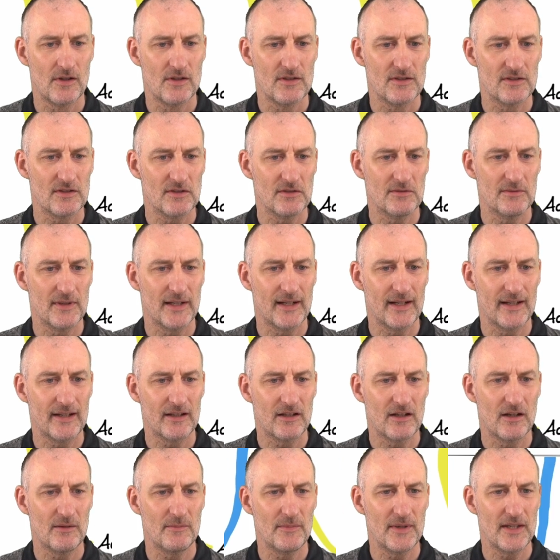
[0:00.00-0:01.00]
so when I
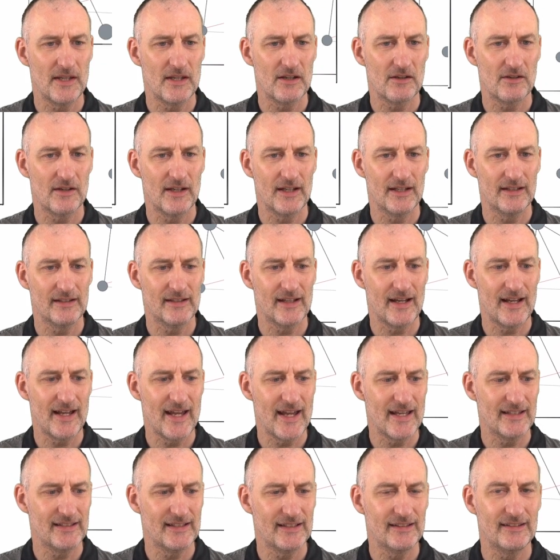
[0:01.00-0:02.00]
come here and I
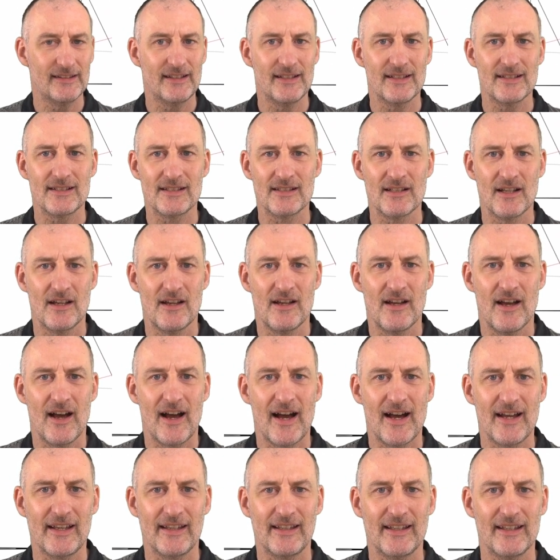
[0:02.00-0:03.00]
edit this,
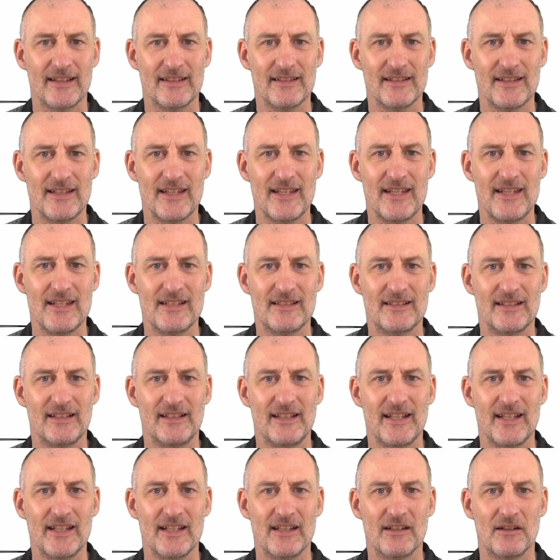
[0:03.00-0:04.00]
I can
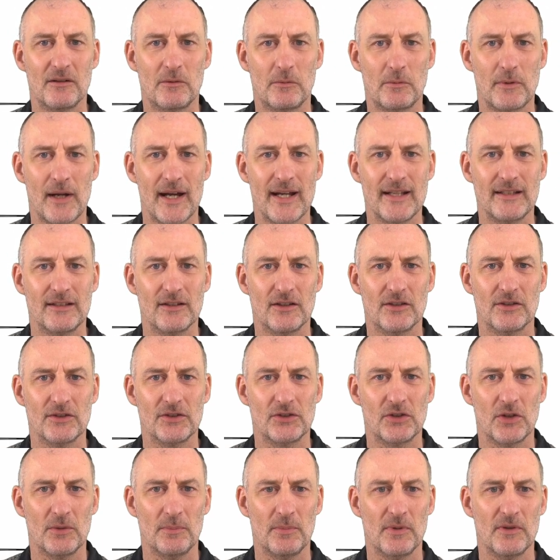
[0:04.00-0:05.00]
easily write on
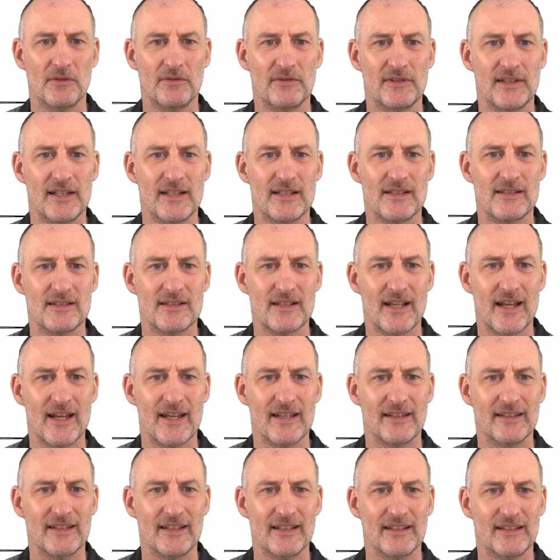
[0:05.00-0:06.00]
top of this
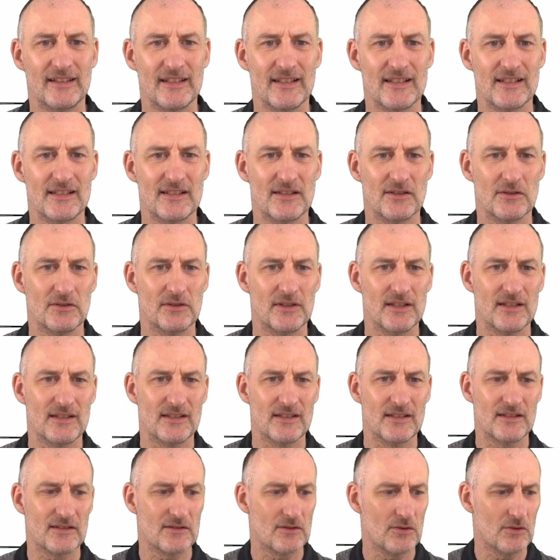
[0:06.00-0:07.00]
and it is, so this
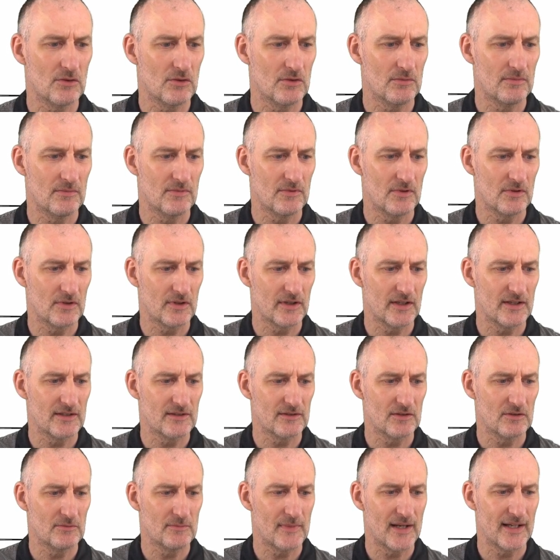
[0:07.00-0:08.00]
is go, oh, okay,
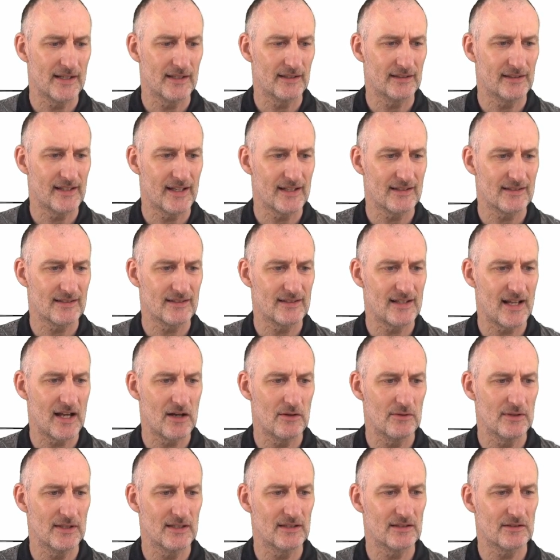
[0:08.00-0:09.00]
so my text
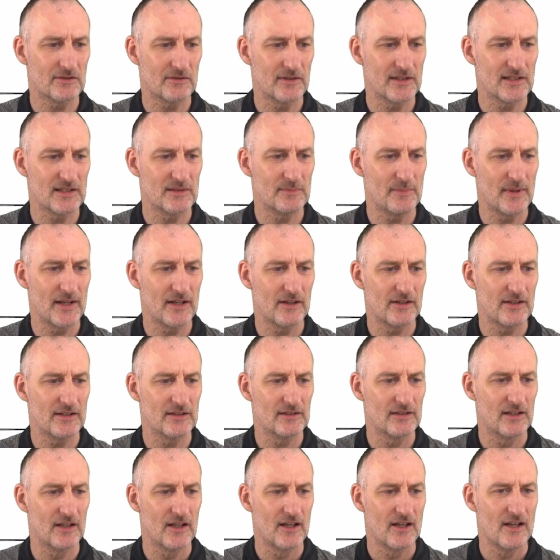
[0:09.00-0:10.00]
now is
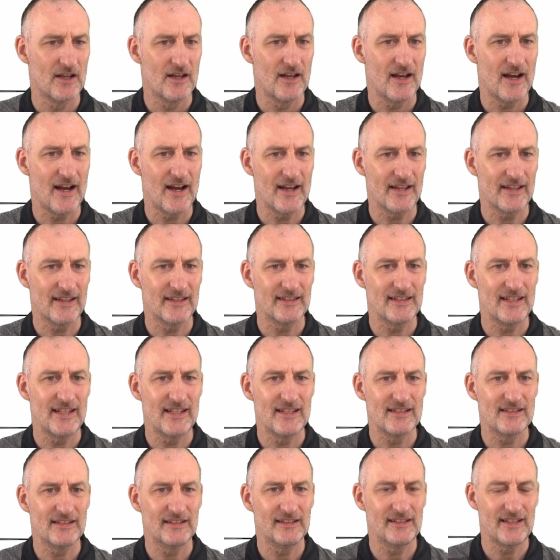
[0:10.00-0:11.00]
transparent. I can
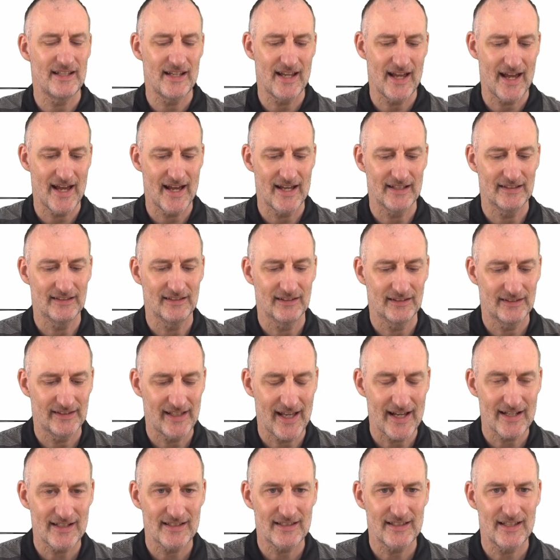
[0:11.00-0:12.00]
easily add
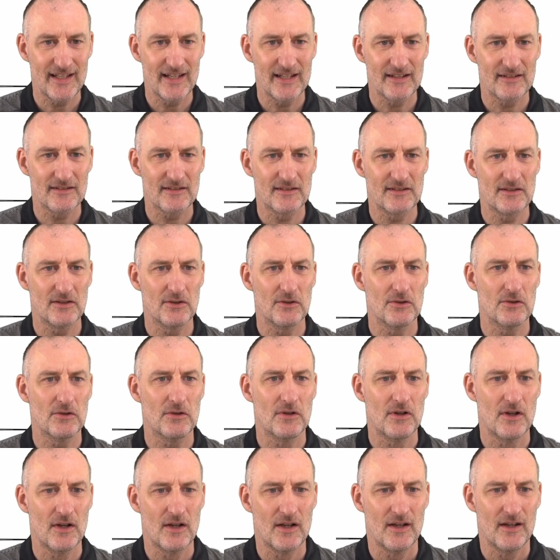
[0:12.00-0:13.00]
text here. So
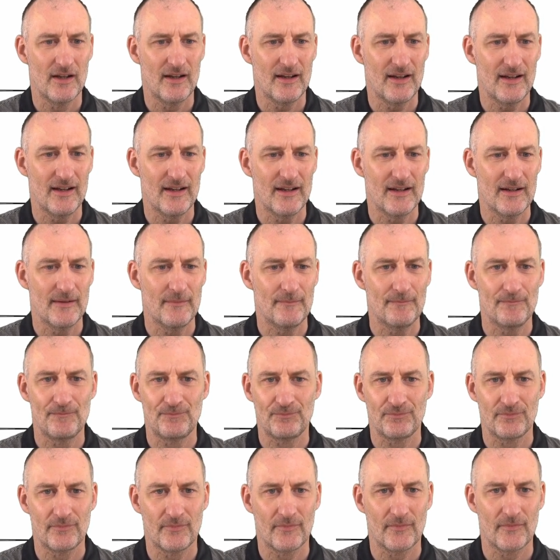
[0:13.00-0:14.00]
um,
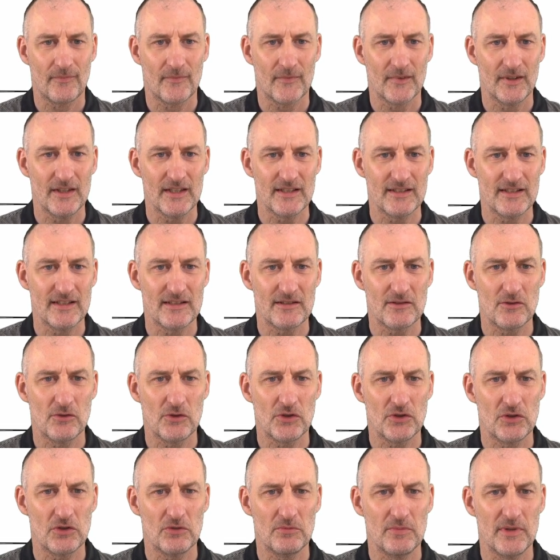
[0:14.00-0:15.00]
this is
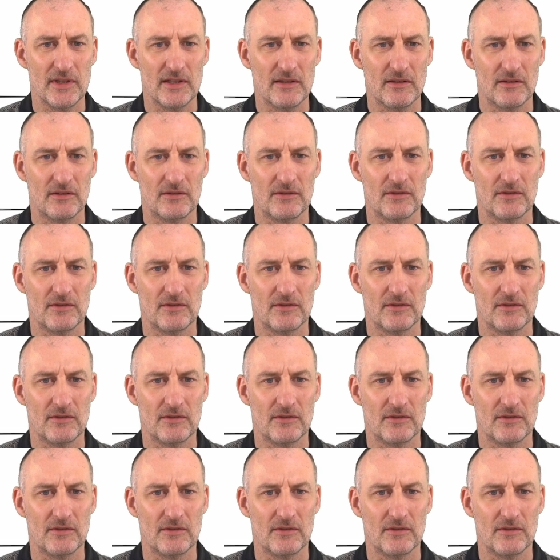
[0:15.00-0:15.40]
going to be